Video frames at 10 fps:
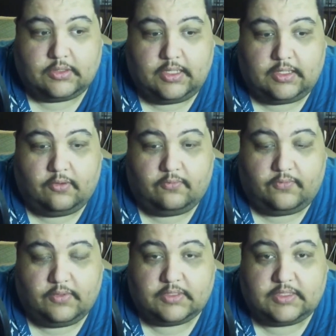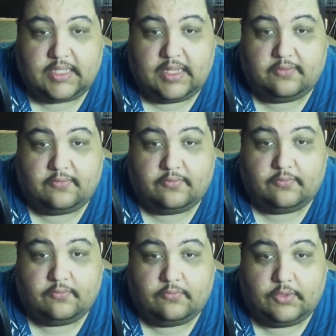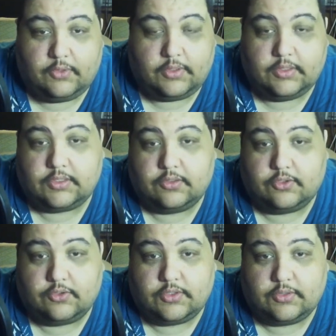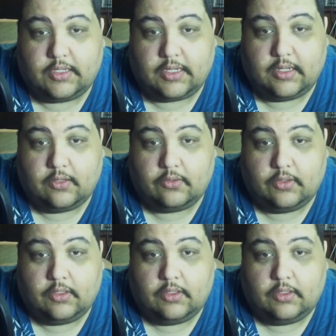they don't feel safe doing the surgeries right now,